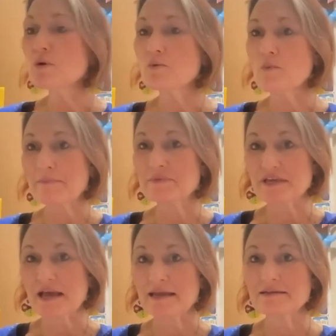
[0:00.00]
to our
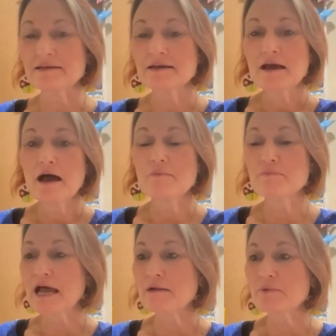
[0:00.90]
website,
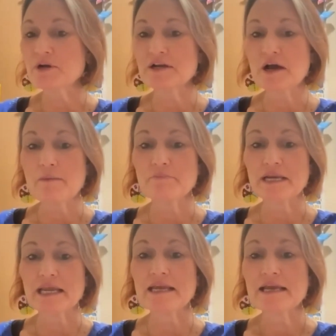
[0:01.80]
Blackbird and
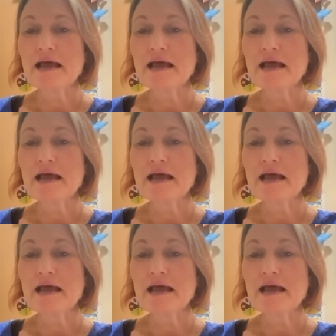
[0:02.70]
Company,